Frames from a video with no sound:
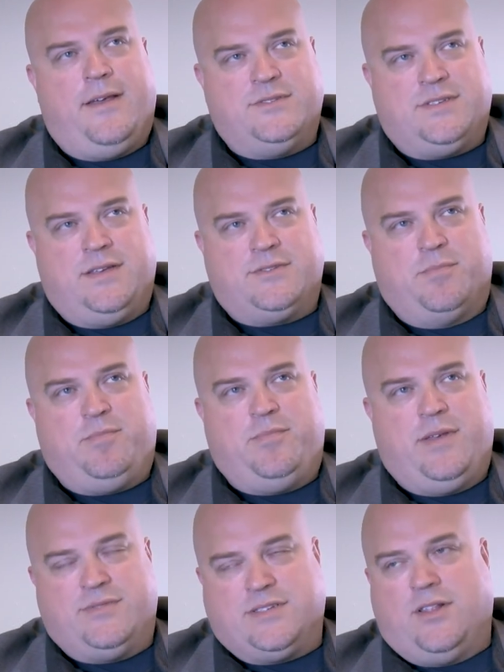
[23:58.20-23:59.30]
it was it was a
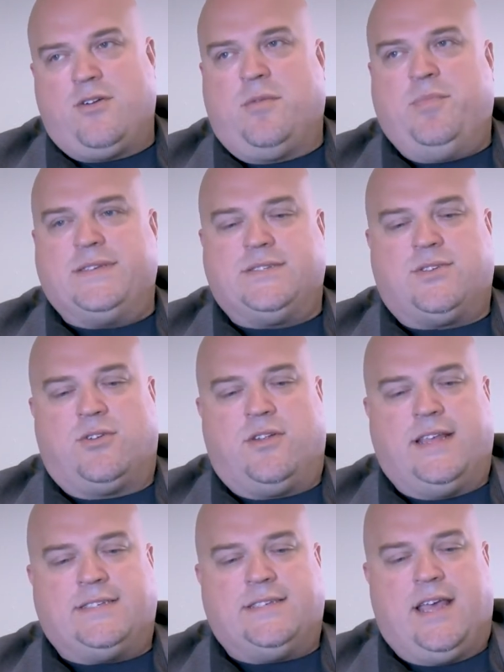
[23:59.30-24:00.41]
it was a local business owner
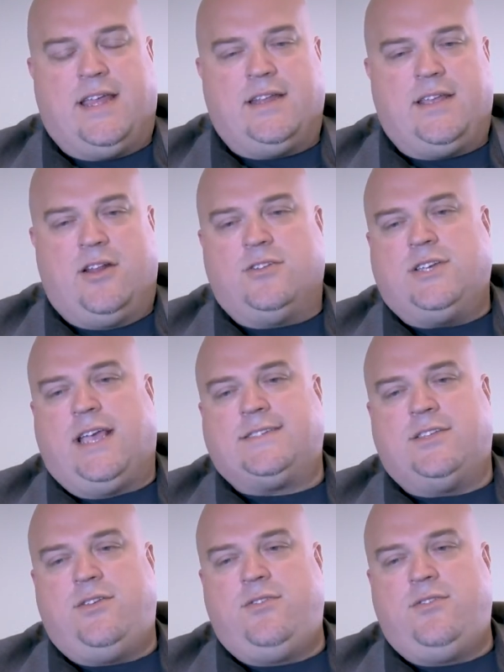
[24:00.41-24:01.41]
that said, you know, Jason,